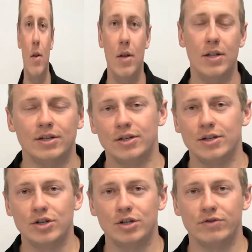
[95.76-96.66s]
In the
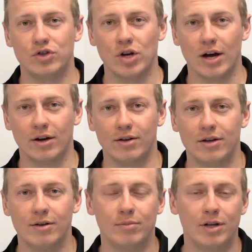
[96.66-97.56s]
condition of shock,
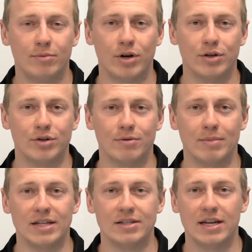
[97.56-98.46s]
blood pressure
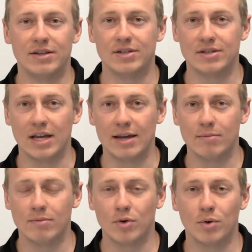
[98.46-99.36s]
may stay the
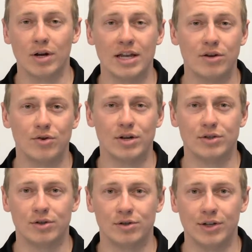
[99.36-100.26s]
same or increase
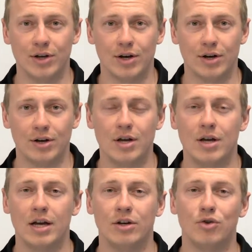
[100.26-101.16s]
early on
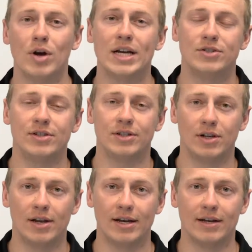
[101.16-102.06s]
and gradually
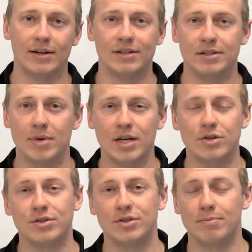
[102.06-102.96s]
decline as the
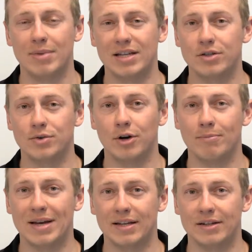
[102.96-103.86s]
patient's compensatory
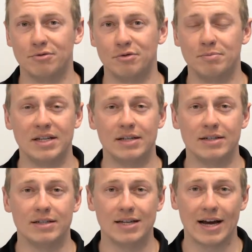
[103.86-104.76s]
mechanisms begin
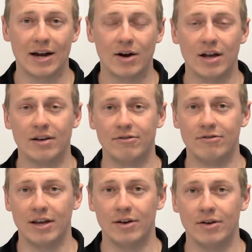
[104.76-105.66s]
to tire and
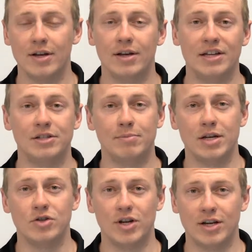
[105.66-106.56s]
fail as the
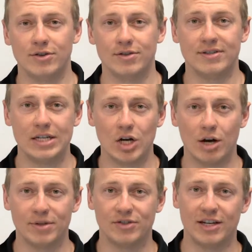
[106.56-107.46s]
patient enters
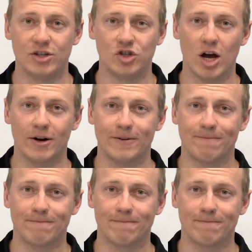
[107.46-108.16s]
decompensated shock.